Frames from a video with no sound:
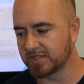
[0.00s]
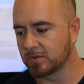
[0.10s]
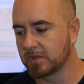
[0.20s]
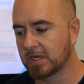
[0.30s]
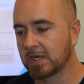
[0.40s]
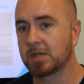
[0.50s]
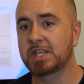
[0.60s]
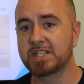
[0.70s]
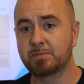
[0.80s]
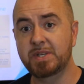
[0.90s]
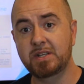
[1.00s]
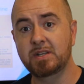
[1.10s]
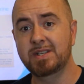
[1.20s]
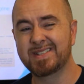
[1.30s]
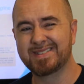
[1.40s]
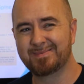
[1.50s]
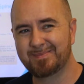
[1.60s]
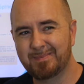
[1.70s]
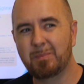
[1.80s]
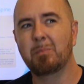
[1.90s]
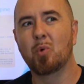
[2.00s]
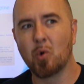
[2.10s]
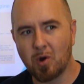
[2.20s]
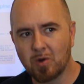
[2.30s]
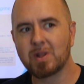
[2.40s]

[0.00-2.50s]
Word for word: So he's, he's more